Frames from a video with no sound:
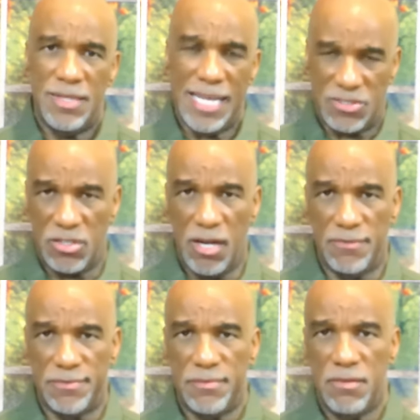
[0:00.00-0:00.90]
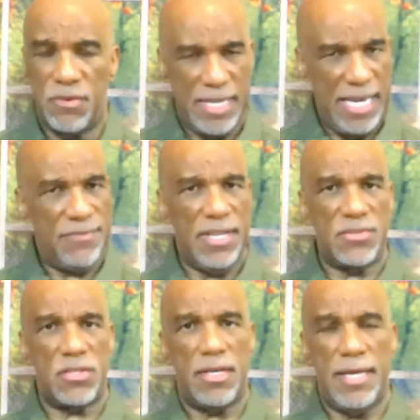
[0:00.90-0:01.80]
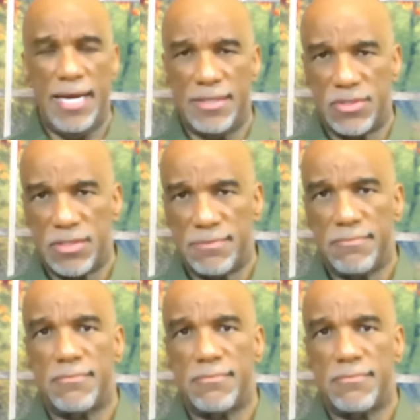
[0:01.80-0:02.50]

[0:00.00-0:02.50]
That's love. Forgiveness. Yes.